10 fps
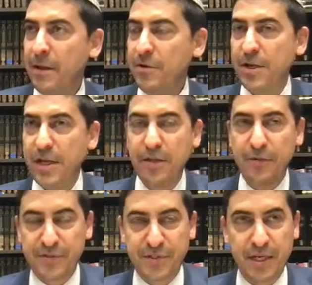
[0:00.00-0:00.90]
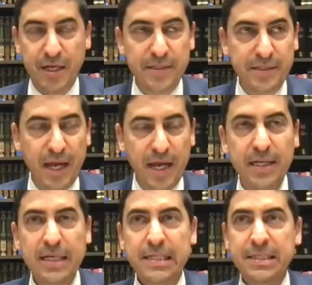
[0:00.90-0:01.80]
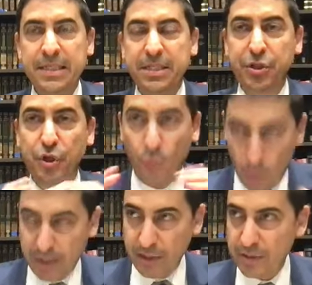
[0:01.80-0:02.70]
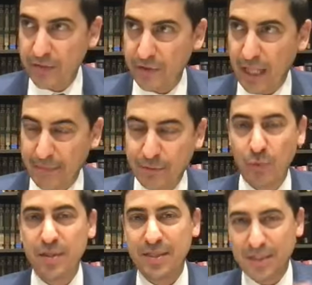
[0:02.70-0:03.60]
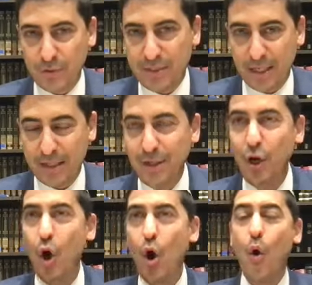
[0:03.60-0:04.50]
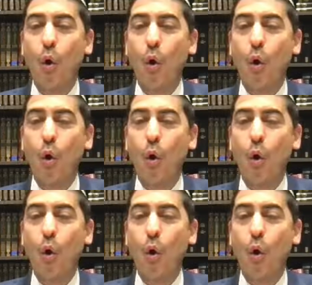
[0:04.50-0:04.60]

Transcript: You could either see it as saying 601 years have elapsed, we're in the 602nd year,